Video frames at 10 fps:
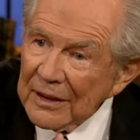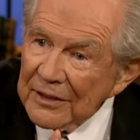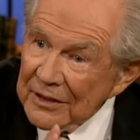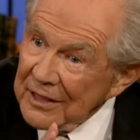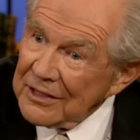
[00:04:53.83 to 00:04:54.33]

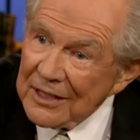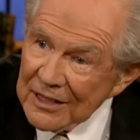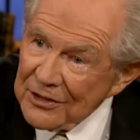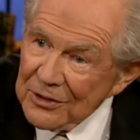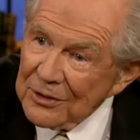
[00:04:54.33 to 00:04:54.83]
is there any
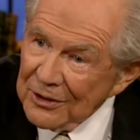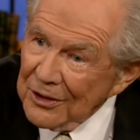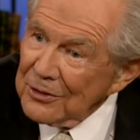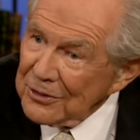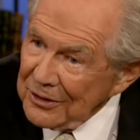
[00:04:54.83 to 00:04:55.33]
chance you could
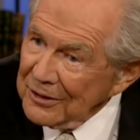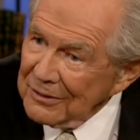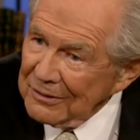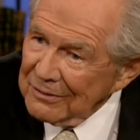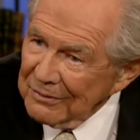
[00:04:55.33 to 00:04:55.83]
use
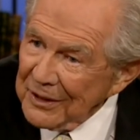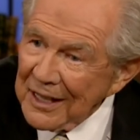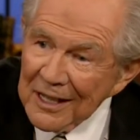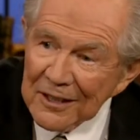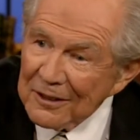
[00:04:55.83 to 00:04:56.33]
a
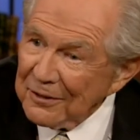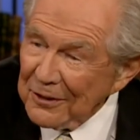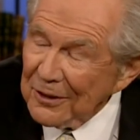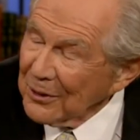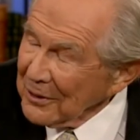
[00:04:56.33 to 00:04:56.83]

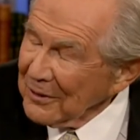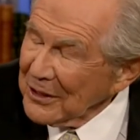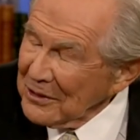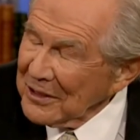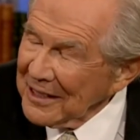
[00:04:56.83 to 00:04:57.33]
videographer or whatever
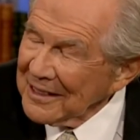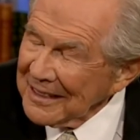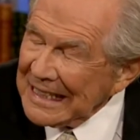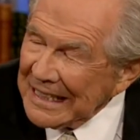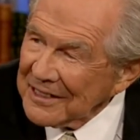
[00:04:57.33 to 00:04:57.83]
you
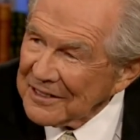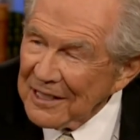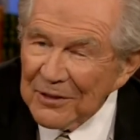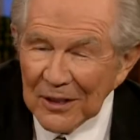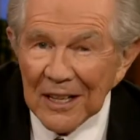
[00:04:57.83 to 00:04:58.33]
did and see
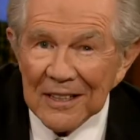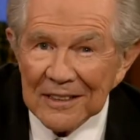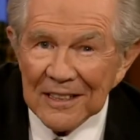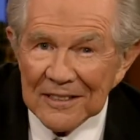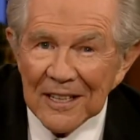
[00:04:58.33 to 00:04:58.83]
if you can't
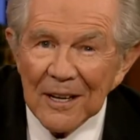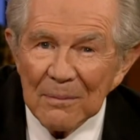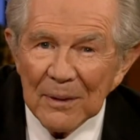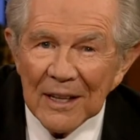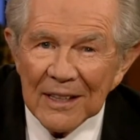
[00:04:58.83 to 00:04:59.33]
get that
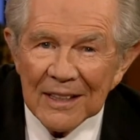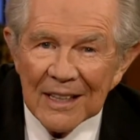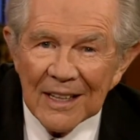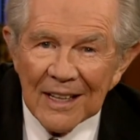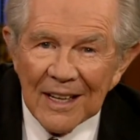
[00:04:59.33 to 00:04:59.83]
job back?
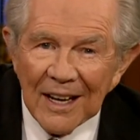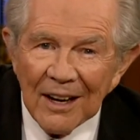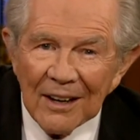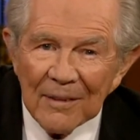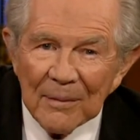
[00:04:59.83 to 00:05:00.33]

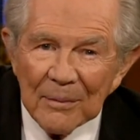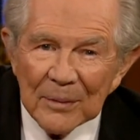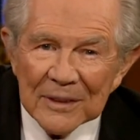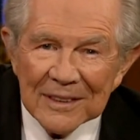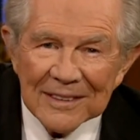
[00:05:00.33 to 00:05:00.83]
Uh,
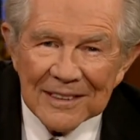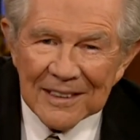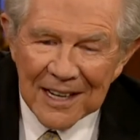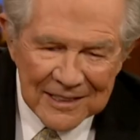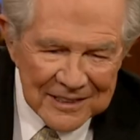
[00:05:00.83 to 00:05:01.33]
but
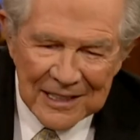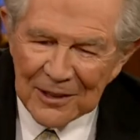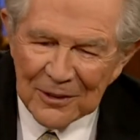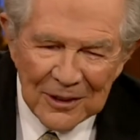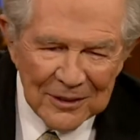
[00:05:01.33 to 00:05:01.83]
God's
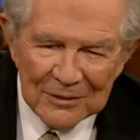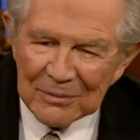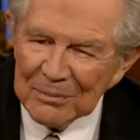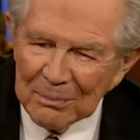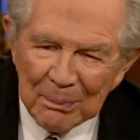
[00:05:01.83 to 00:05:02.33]
not going to
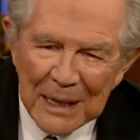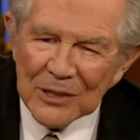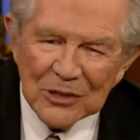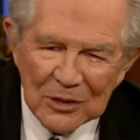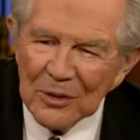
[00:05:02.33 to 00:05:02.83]

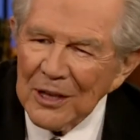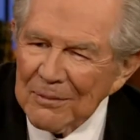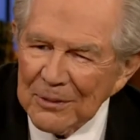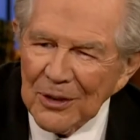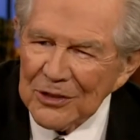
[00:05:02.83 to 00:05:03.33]
beat you
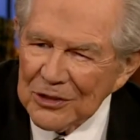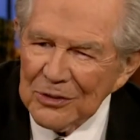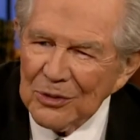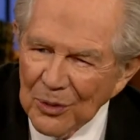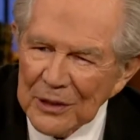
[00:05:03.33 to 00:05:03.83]
up because
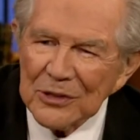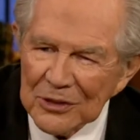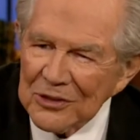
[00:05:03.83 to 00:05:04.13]
you quit your